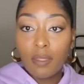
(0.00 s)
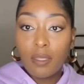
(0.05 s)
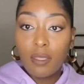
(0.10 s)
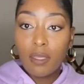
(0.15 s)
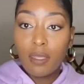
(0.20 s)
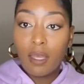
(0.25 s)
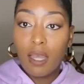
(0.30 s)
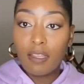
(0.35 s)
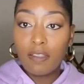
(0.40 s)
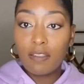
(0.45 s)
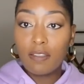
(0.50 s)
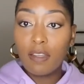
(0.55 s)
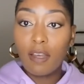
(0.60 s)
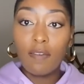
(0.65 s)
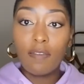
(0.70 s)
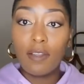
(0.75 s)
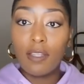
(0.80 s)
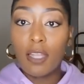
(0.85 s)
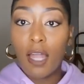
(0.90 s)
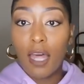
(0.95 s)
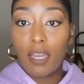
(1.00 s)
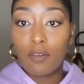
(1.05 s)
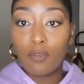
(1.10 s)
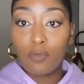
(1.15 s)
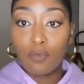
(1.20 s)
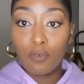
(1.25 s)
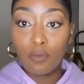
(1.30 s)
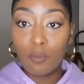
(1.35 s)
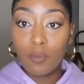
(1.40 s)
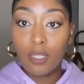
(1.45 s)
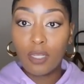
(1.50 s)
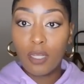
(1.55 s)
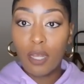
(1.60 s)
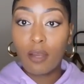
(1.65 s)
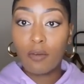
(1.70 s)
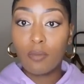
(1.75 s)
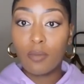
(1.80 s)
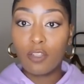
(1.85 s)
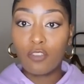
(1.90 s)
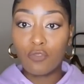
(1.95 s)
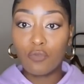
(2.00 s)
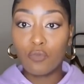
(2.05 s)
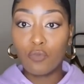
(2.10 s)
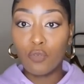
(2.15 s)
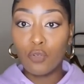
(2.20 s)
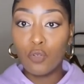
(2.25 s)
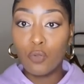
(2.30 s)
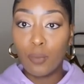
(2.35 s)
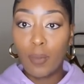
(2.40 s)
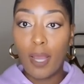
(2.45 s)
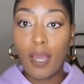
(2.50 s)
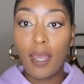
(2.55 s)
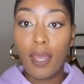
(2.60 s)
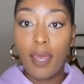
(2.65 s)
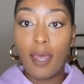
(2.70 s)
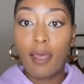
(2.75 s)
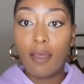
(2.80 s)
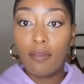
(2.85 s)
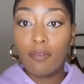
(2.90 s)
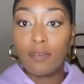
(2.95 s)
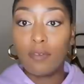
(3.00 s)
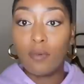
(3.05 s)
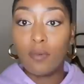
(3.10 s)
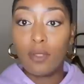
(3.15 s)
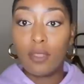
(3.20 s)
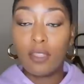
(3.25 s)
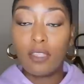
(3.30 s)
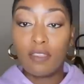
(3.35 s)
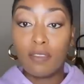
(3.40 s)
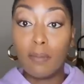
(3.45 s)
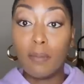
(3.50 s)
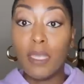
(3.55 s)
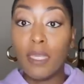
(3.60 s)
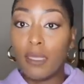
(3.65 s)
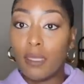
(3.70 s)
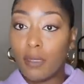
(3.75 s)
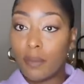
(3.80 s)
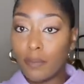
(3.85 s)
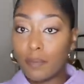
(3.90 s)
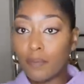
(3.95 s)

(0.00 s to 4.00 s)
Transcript: I still have a lot of room. Look how much room I have with this medium.